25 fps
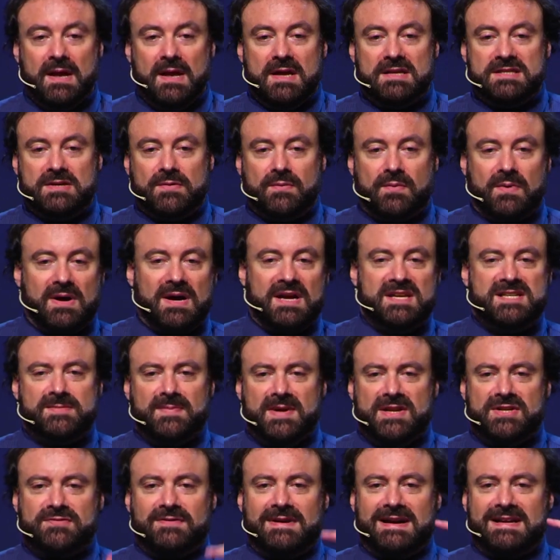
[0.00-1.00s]
So why should
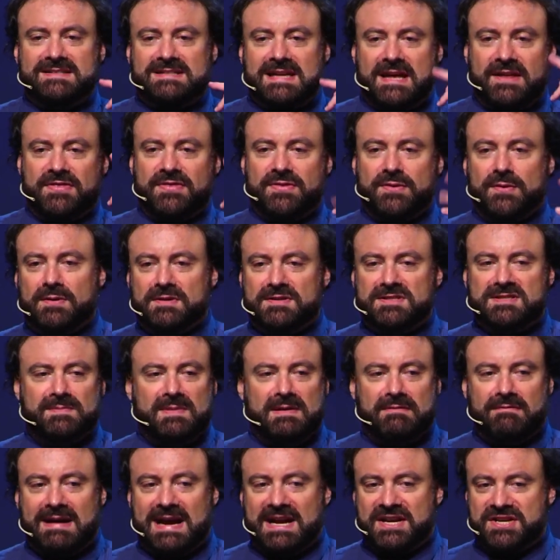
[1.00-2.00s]
we trust our thoughts to
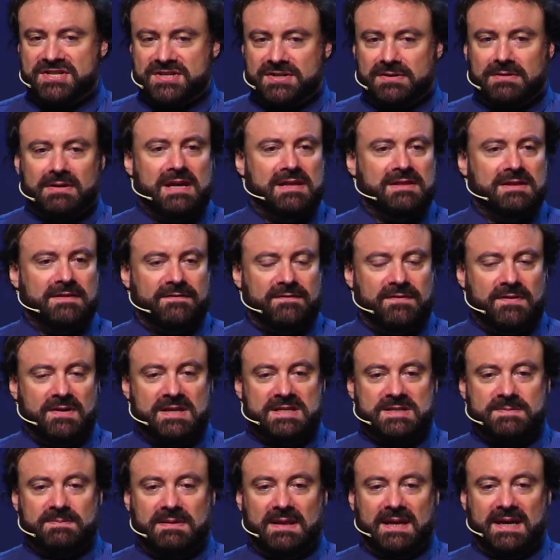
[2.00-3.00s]
be rational in the
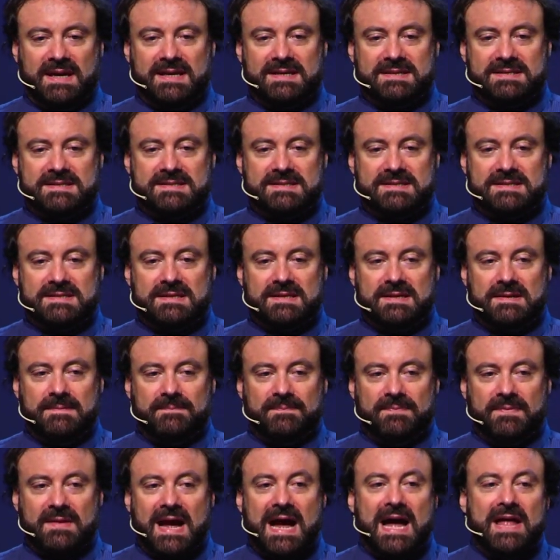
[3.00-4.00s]
first place
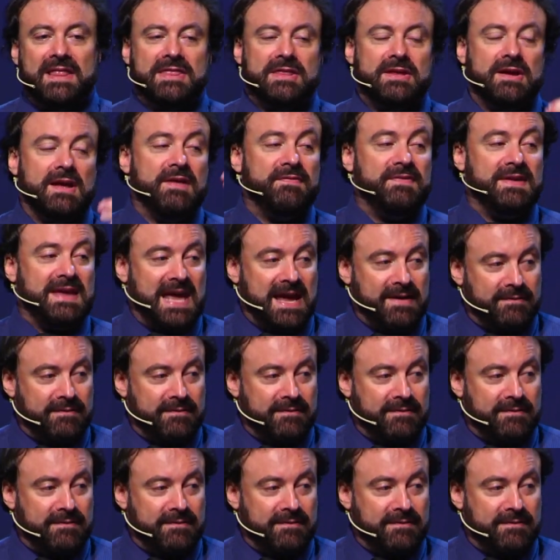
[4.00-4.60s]
under the